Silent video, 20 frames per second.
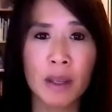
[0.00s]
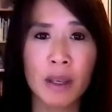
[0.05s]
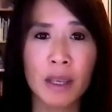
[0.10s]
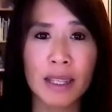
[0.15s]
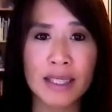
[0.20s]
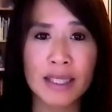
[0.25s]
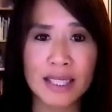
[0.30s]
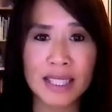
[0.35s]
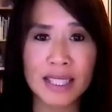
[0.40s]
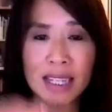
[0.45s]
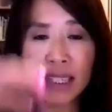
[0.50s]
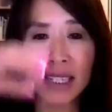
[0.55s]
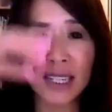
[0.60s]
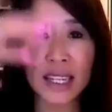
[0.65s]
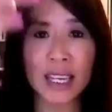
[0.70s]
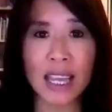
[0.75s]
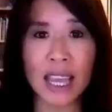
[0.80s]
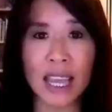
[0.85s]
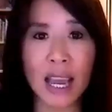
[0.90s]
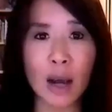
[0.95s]
it's
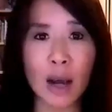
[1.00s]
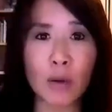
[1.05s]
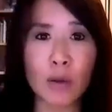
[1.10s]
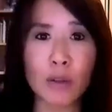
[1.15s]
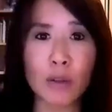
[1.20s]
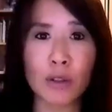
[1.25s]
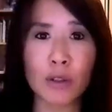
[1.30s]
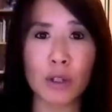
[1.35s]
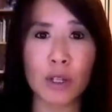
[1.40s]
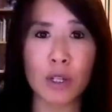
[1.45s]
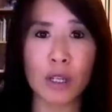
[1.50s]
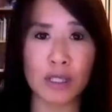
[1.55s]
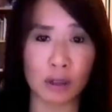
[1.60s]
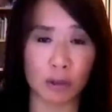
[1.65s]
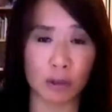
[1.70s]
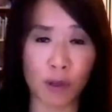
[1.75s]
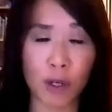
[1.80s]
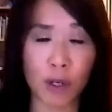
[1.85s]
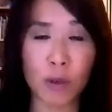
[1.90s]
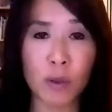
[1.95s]
sending it out. It's a
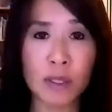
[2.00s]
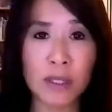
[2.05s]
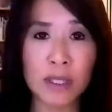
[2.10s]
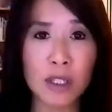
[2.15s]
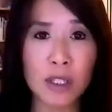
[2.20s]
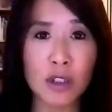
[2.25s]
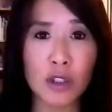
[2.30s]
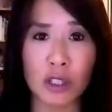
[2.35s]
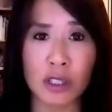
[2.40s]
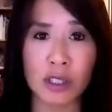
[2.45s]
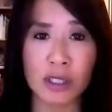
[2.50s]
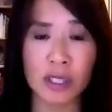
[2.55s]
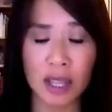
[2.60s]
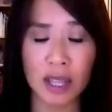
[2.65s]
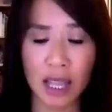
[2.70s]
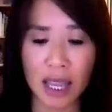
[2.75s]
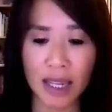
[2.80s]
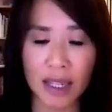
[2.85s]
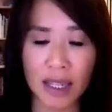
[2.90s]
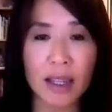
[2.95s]
frequency just
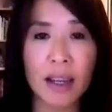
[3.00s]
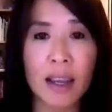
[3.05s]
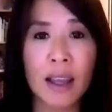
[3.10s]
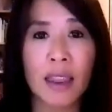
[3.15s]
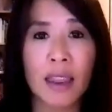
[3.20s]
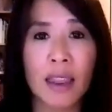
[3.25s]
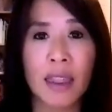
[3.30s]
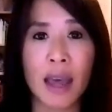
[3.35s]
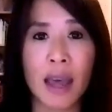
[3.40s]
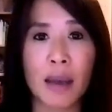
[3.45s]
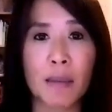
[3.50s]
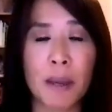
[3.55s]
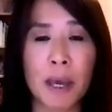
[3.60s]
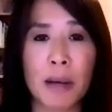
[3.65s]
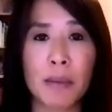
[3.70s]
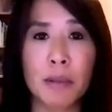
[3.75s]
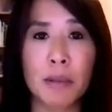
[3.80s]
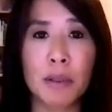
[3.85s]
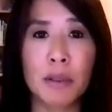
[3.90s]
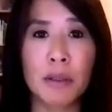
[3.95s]
like that
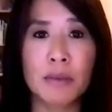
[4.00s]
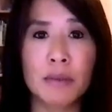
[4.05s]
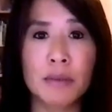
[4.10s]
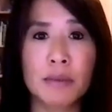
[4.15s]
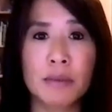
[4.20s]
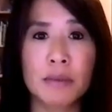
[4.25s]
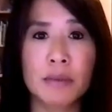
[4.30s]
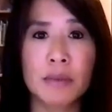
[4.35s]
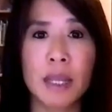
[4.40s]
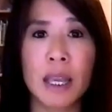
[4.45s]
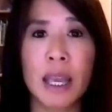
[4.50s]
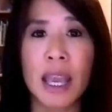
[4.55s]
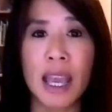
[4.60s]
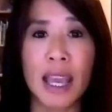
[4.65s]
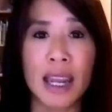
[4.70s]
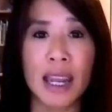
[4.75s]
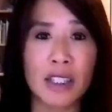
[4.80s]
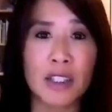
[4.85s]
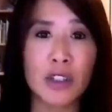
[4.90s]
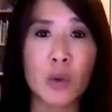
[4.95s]
pebble.
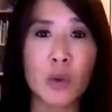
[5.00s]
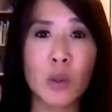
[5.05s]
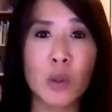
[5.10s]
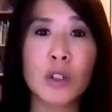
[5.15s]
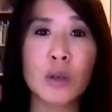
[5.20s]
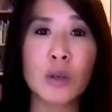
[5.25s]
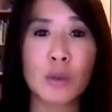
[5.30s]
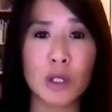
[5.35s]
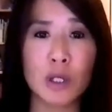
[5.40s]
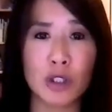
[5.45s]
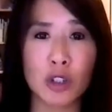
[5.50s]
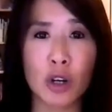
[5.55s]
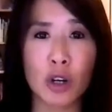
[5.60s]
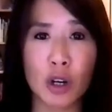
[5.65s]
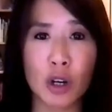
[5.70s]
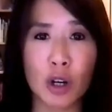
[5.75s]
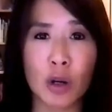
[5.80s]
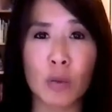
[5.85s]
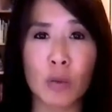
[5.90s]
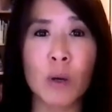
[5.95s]
And it's going to
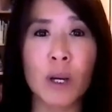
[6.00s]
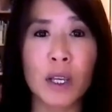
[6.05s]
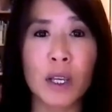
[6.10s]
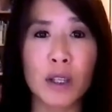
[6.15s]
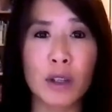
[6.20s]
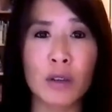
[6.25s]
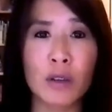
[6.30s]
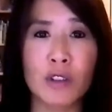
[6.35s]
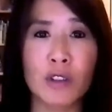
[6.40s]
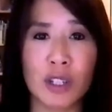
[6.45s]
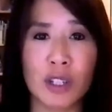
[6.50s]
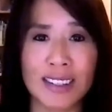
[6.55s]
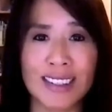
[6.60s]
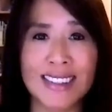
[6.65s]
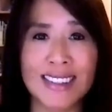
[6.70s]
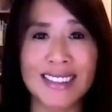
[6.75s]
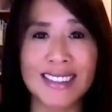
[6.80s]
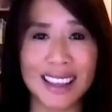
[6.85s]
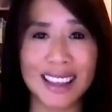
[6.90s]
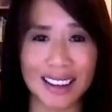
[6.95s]
return what you had
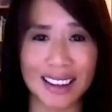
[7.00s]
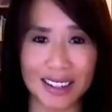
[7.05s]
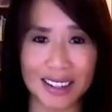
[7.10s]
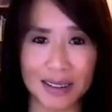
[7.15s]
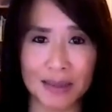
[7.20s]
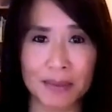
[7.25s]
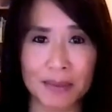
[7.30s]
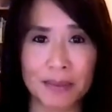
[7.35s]
just said.